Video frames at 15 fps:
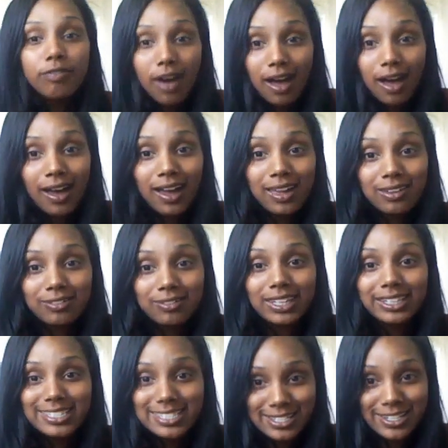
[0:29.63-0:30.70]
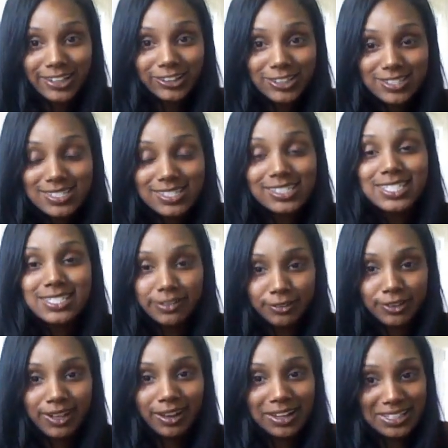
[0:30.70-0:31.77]
5 Instylers,
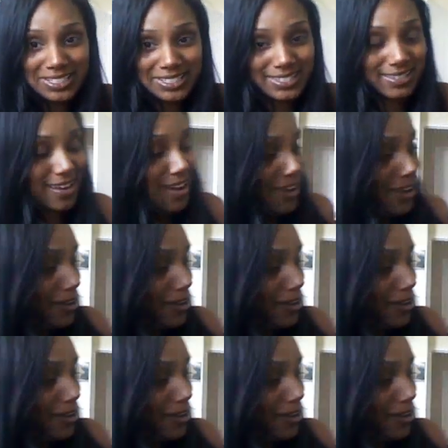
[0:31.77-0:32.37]
different kinds.